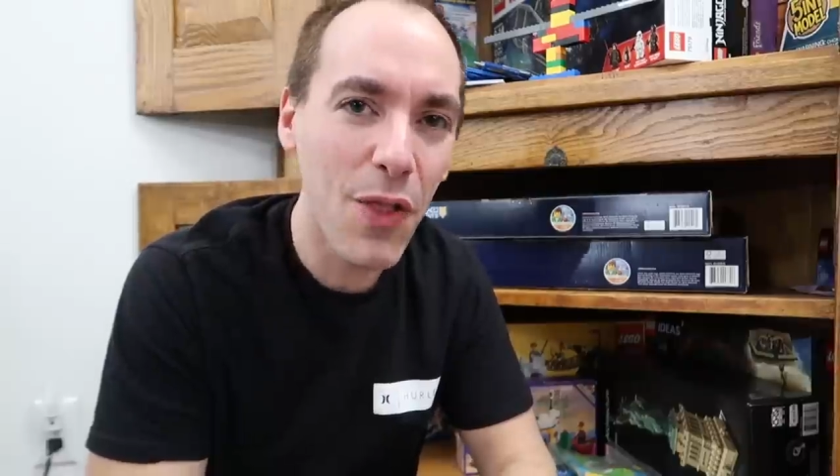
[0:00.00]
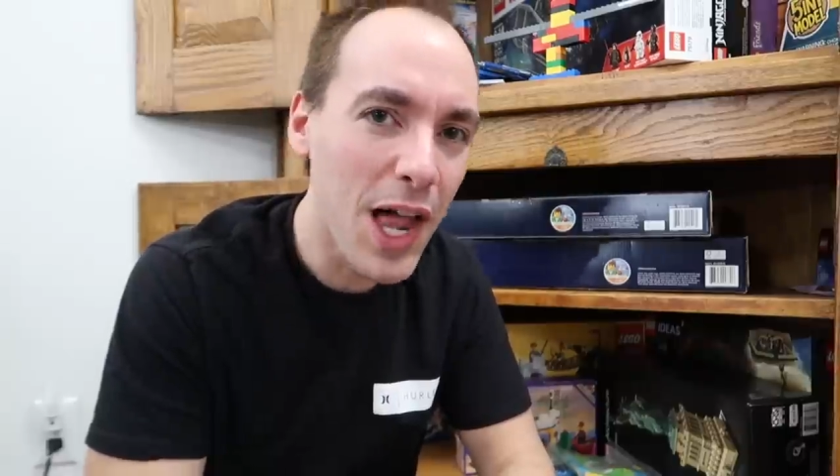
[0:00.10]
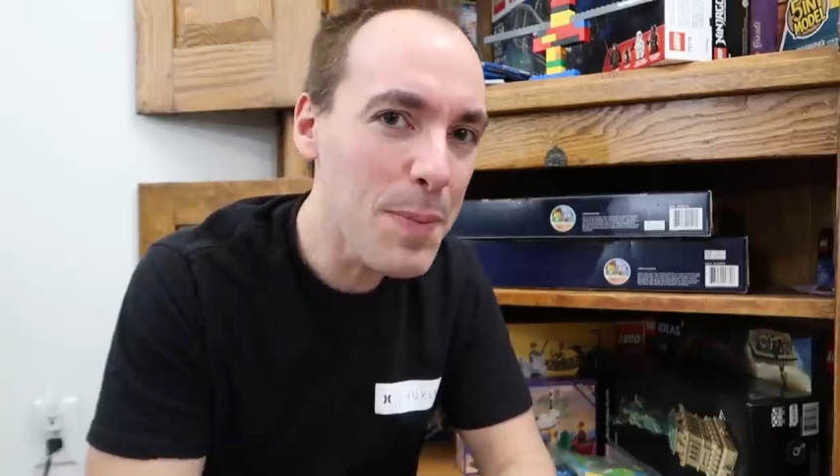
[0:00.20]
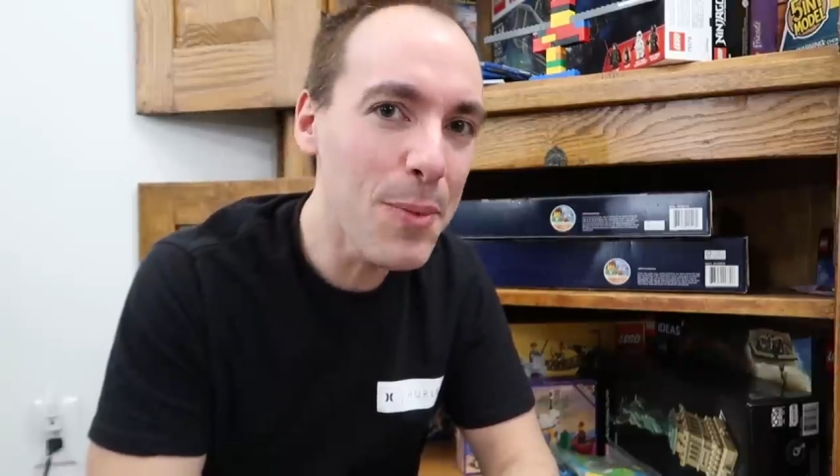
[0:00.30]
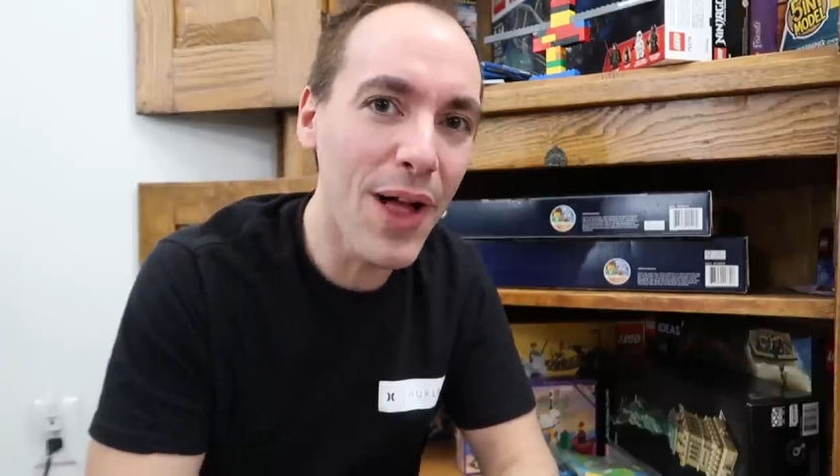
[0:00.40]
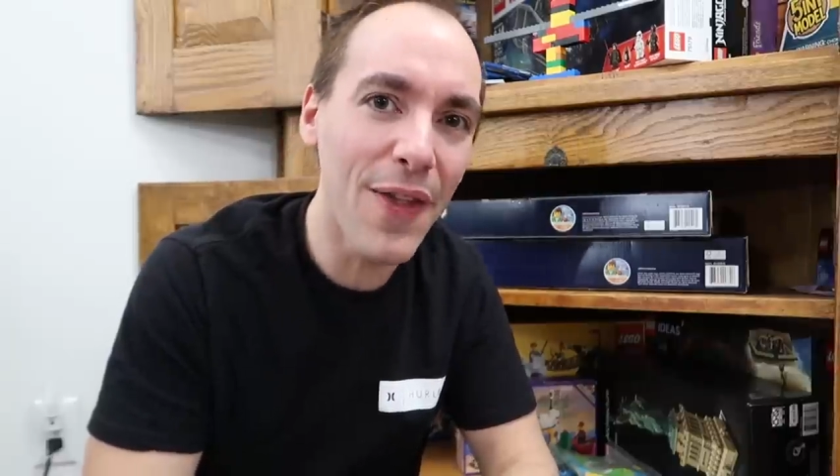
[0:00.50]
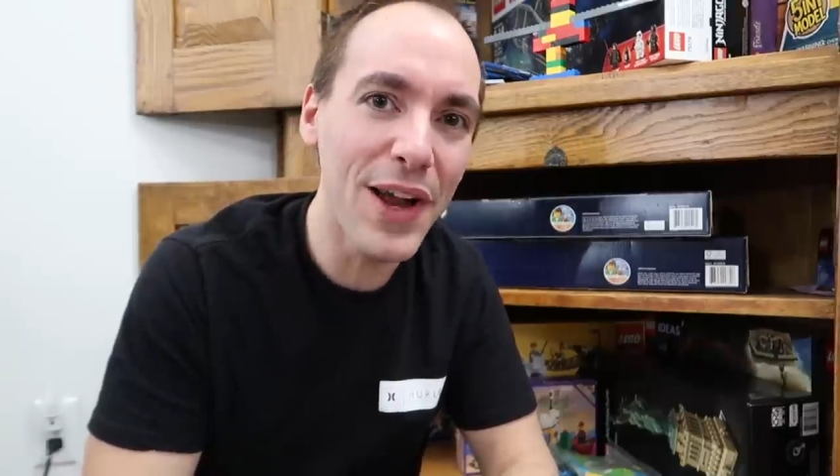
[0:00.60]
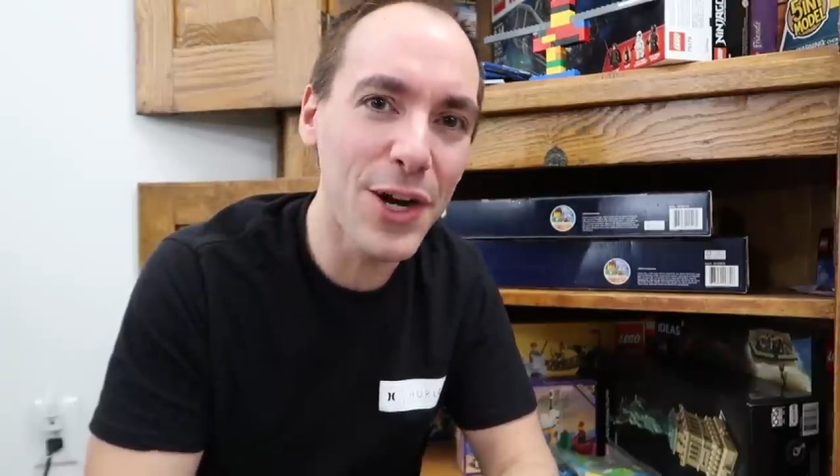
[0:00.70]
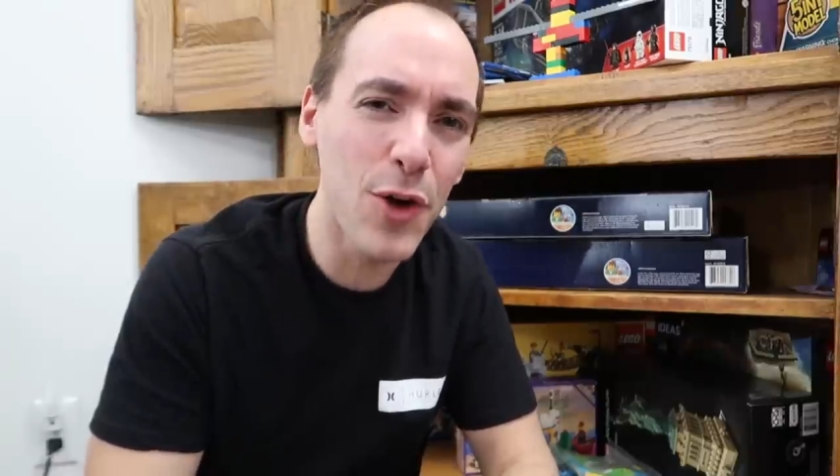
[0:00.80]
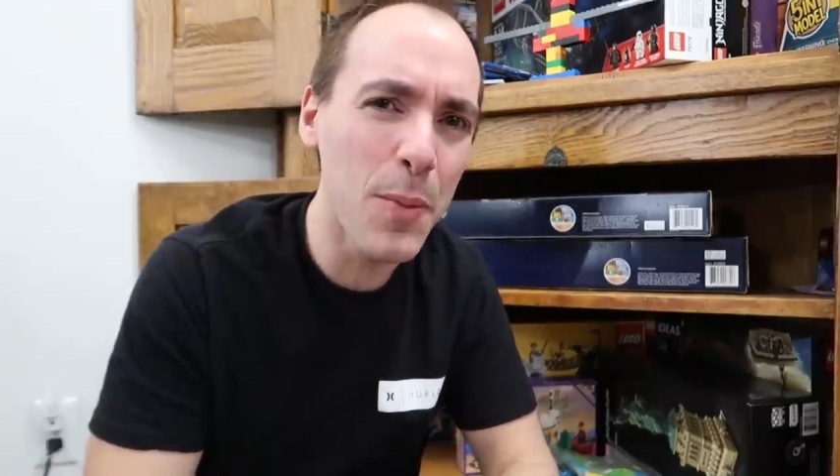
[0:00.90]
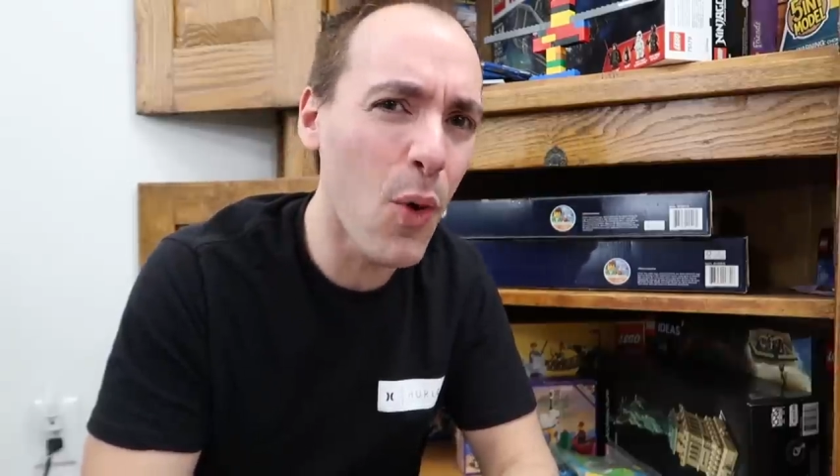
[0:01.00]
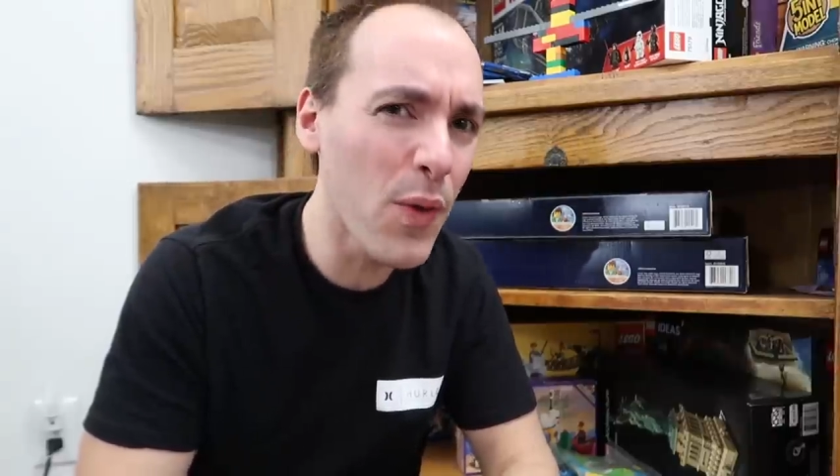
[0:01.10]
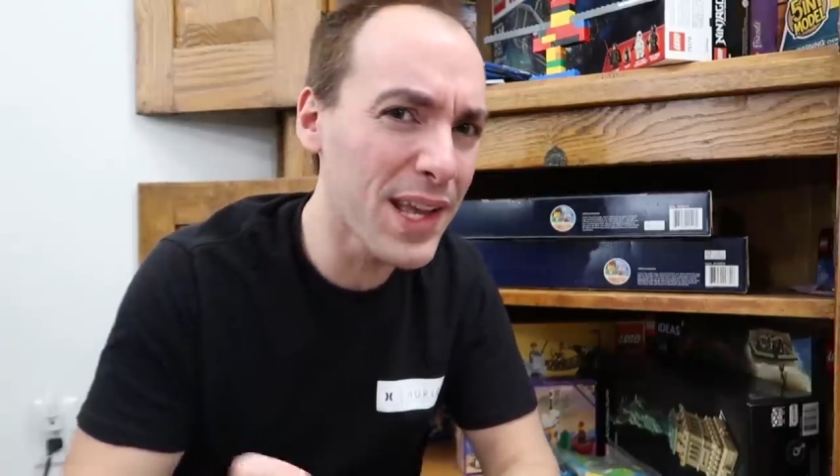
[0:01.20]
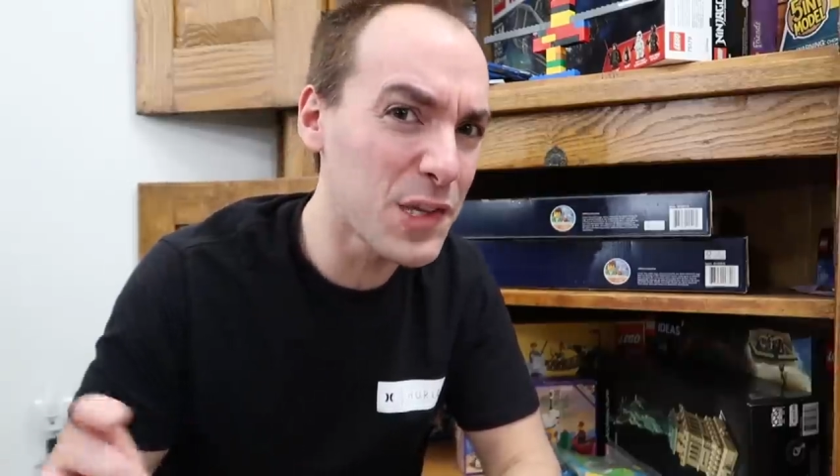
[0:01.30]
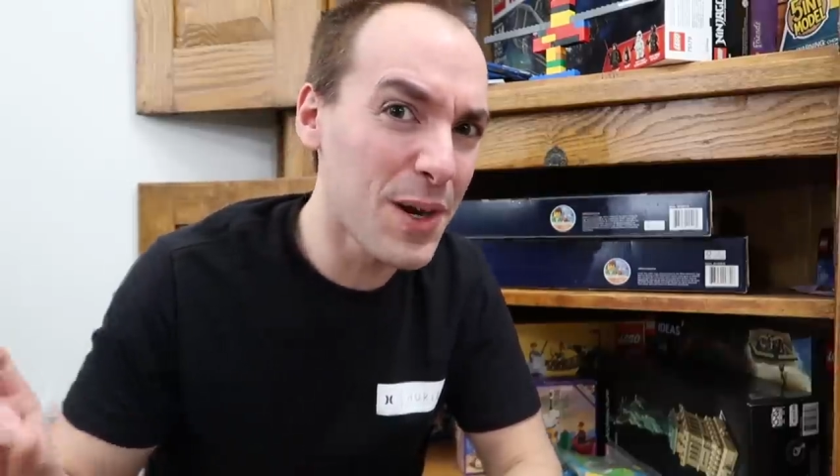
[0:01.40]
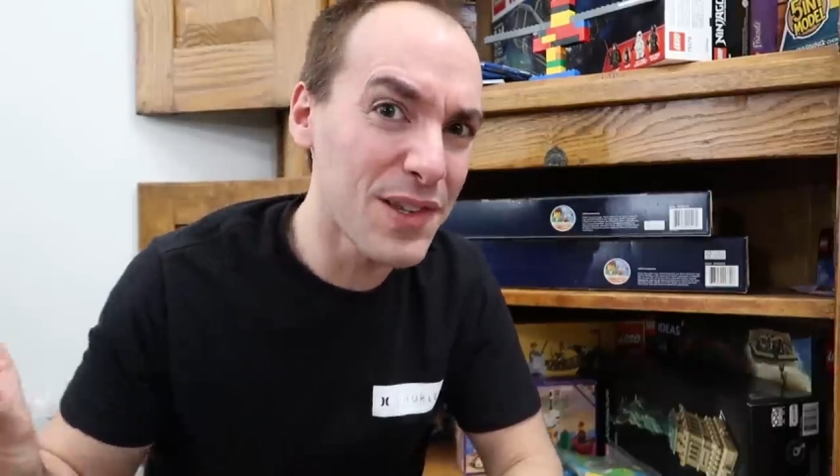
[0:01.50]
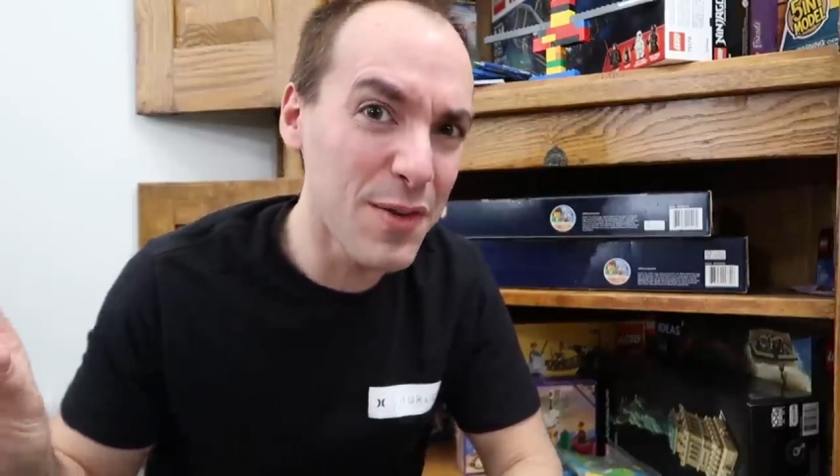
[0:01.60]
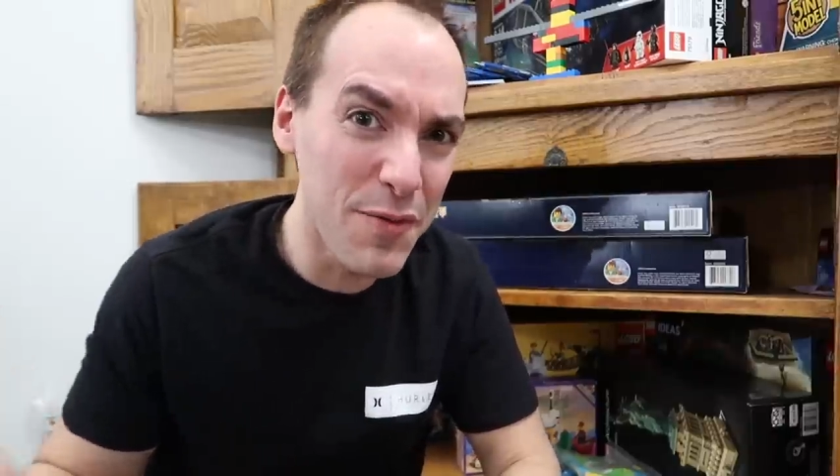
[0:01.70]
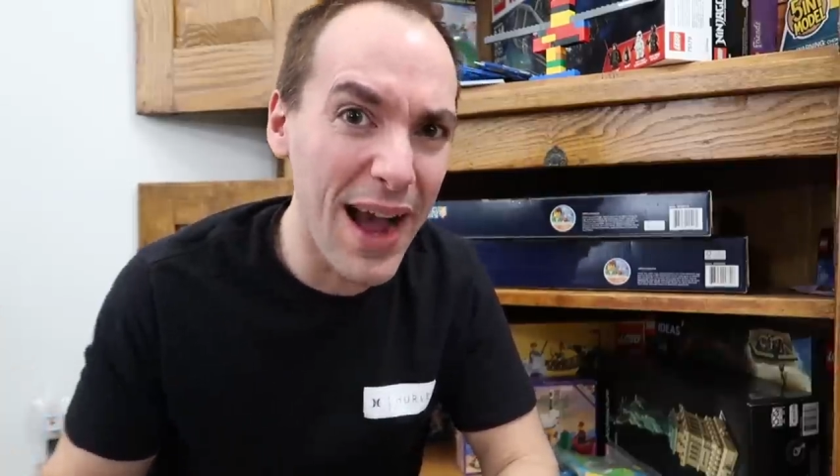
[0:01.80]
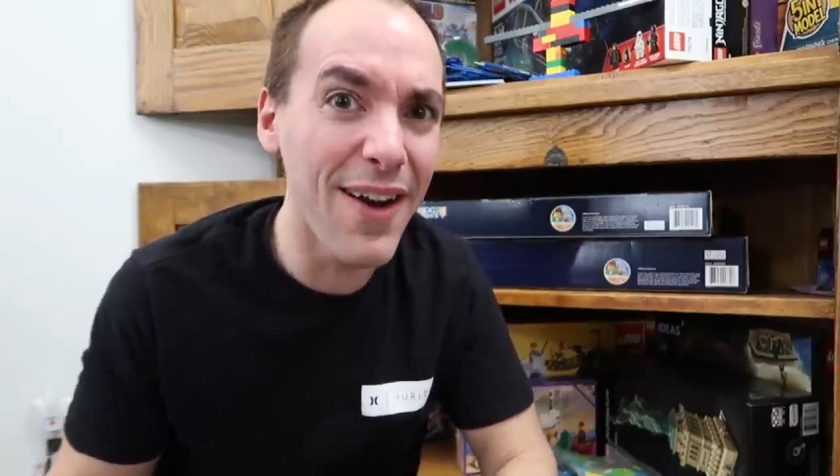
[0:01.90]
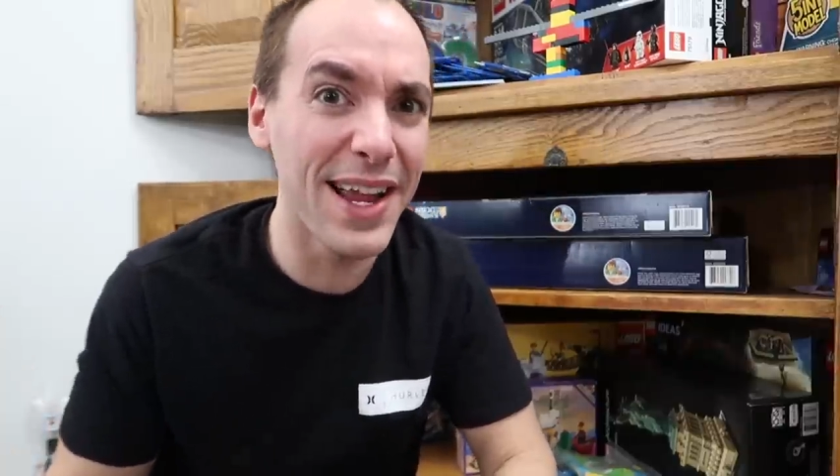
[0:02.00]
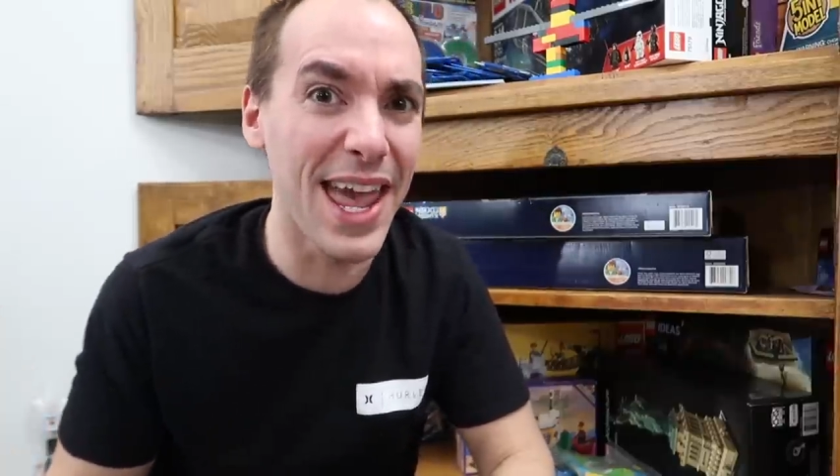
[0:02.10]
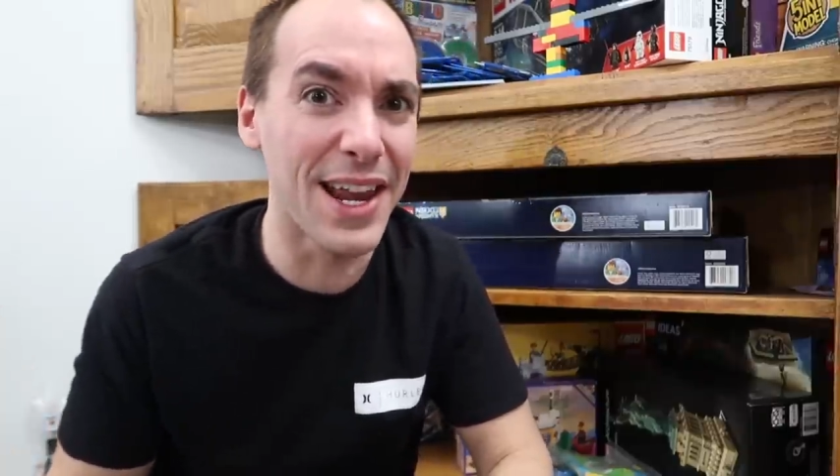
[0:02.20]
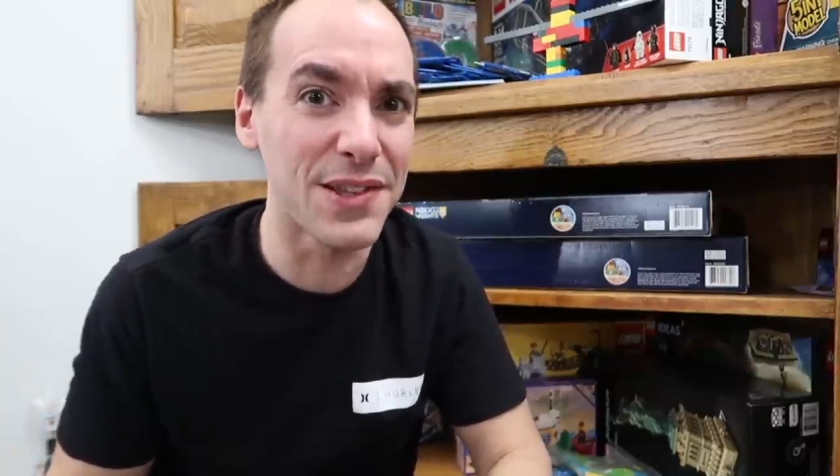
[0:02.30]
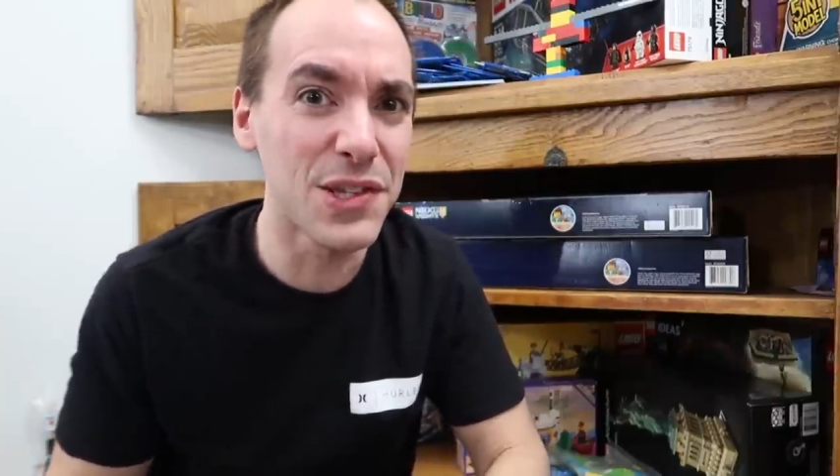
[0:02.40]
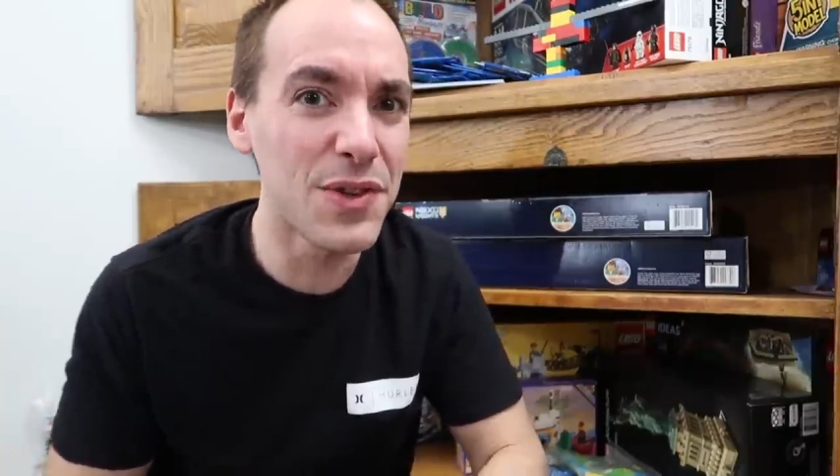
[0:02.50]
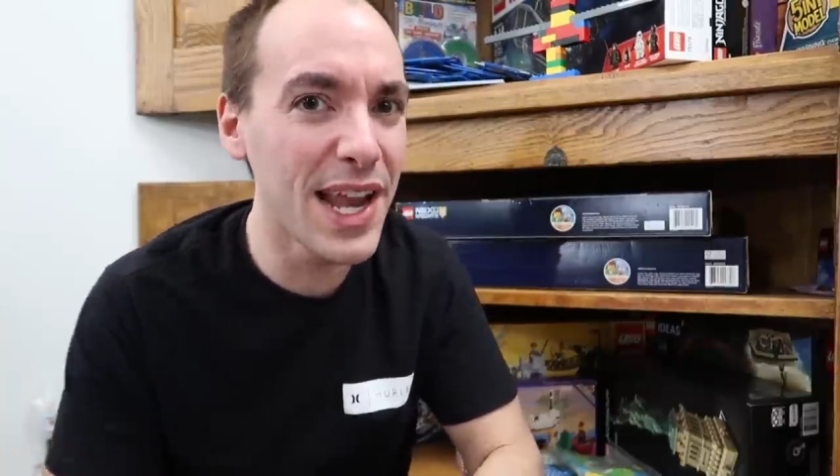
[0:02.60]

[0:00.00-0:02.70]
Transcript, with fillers: and a lot of people out there grew up only experiencing firing cannons.